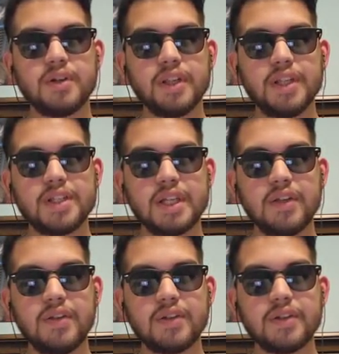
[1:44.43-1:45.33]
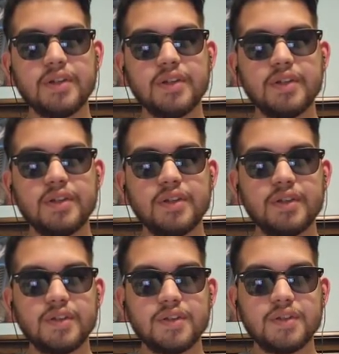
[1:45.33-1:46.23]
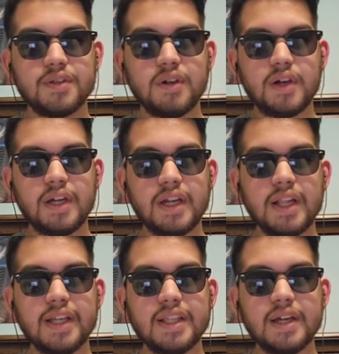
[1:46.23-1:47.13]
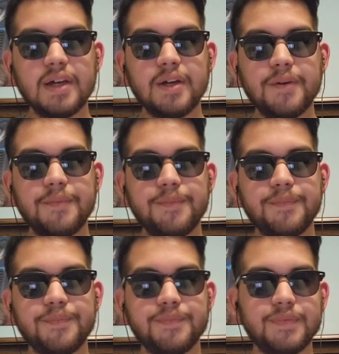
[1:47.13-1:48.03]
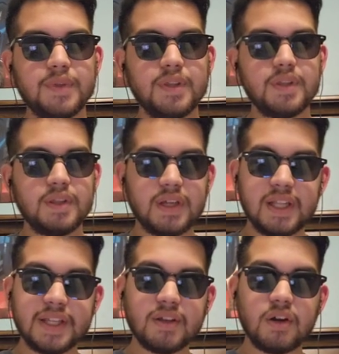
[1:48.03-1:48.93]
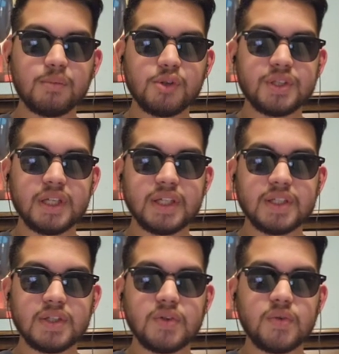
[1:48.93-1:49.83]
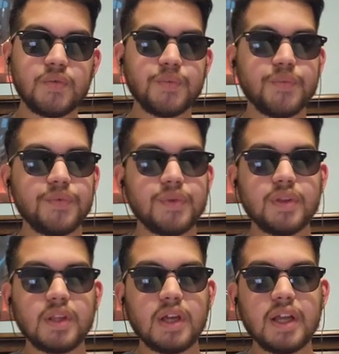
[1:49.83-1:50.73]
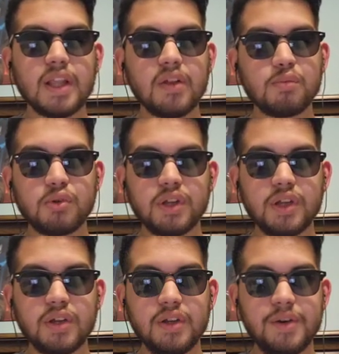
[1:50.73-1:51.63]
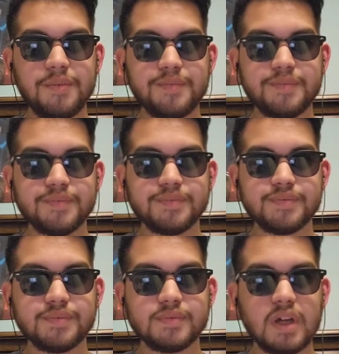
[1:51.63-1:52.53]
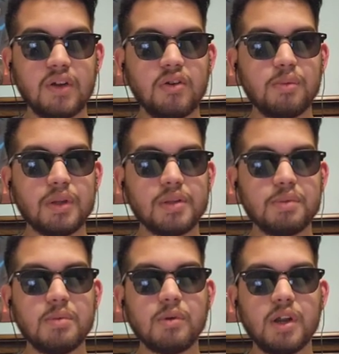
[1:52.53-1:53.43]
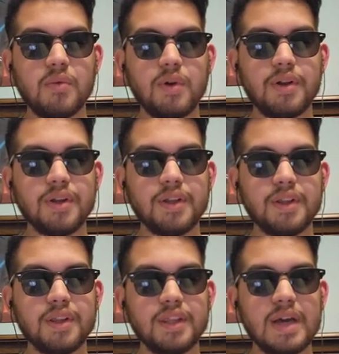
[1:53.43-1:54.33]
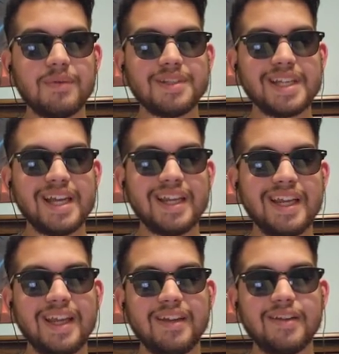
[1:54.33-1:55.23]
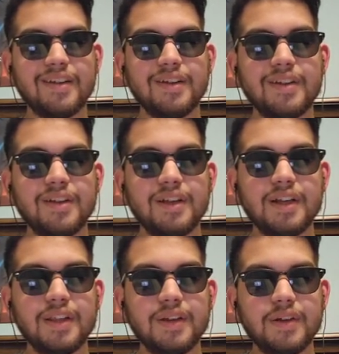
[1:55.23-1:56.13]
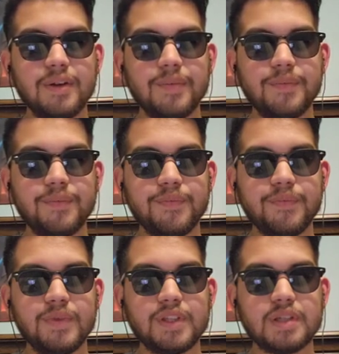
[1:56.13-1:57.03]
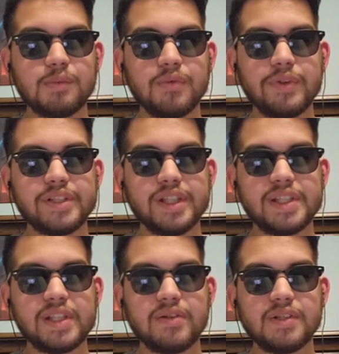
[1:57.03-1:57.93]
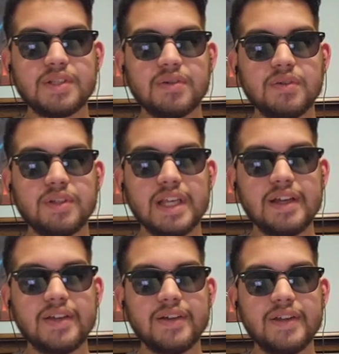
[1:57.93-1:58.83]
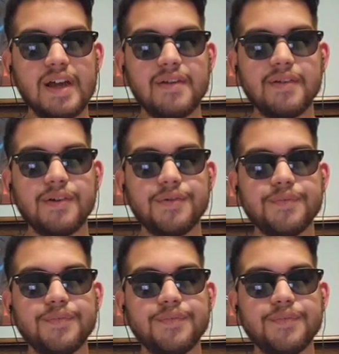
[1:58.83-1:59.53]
All right, let's take a look. All right, I like the I like the armored skins too. Yeah, they look pretty good. I don't know about the Peabody one. That one's kind of eh, and the some of the ones at the center just don't look that good. I don't know.